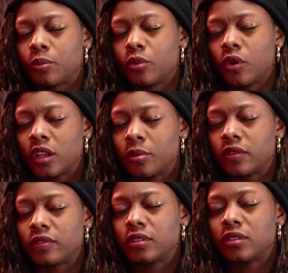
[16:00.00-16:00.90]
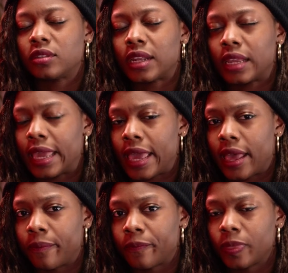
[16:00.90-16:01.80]
had quite a bit of
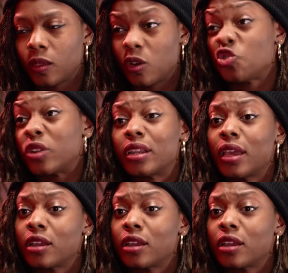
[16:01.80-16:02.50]
Steadicam or Trinity